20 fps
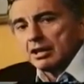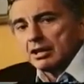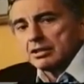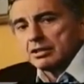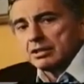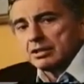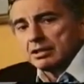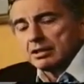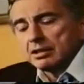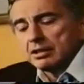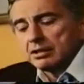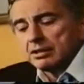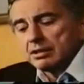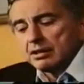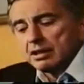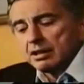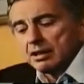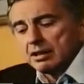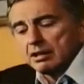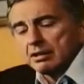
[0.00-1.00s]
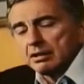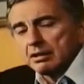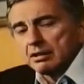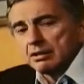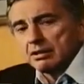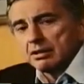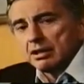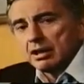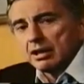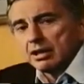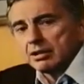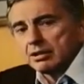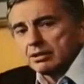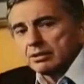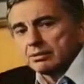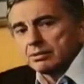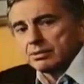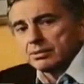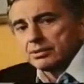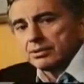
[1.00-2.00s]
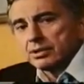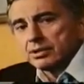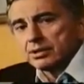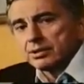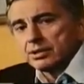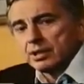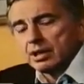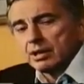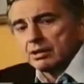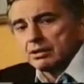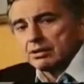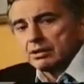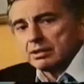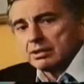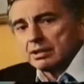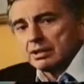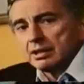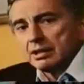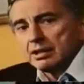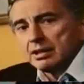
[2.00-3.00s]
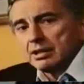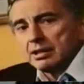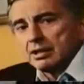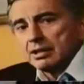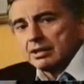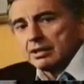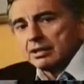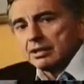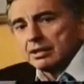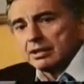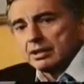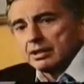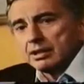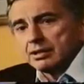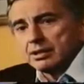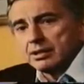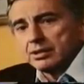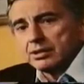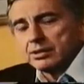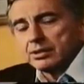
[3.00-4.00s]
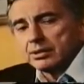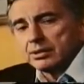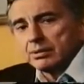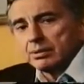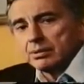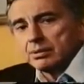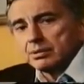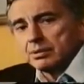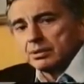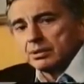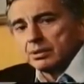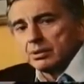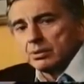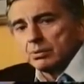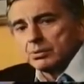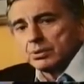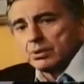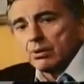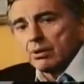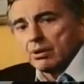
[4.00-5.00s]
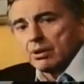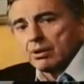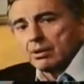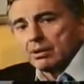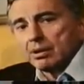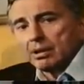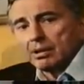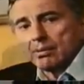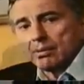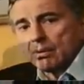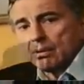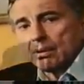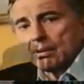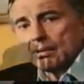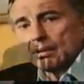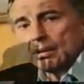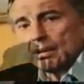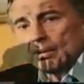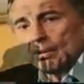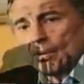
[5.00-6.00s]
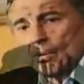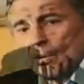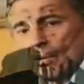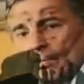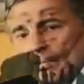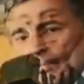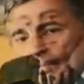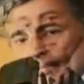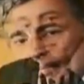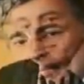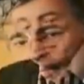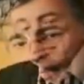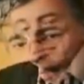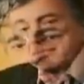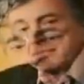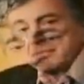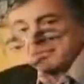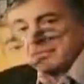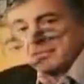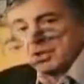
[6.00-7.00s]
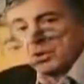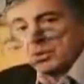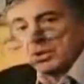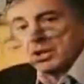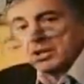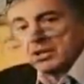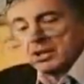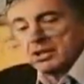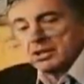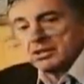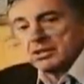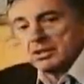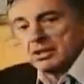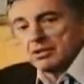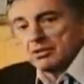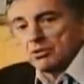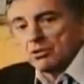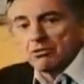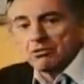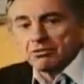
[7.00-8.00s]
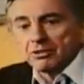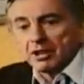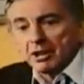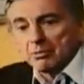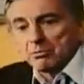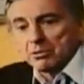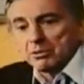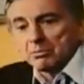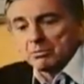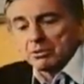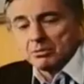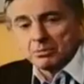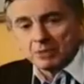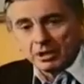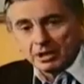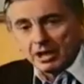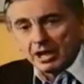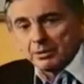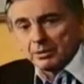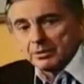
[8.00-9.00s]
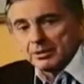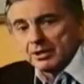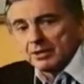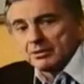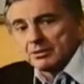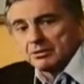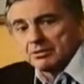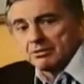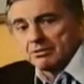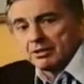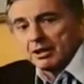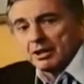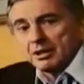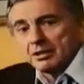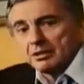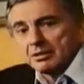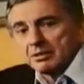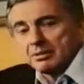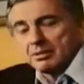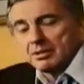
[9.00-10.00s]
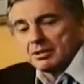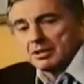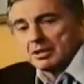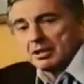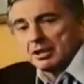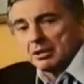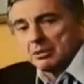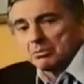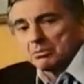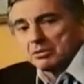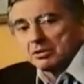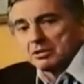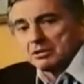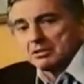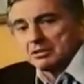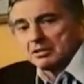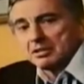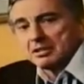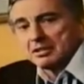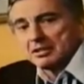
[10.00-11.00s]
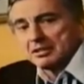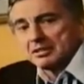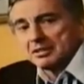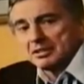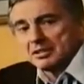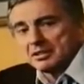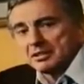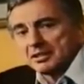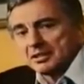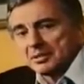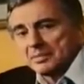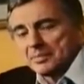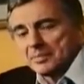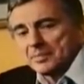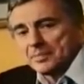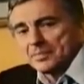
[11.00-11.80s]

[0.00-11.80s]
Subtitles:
as they say, international success. And it still goes on and on and on. You know, as I said off camera, but I will now confide it to the camera, that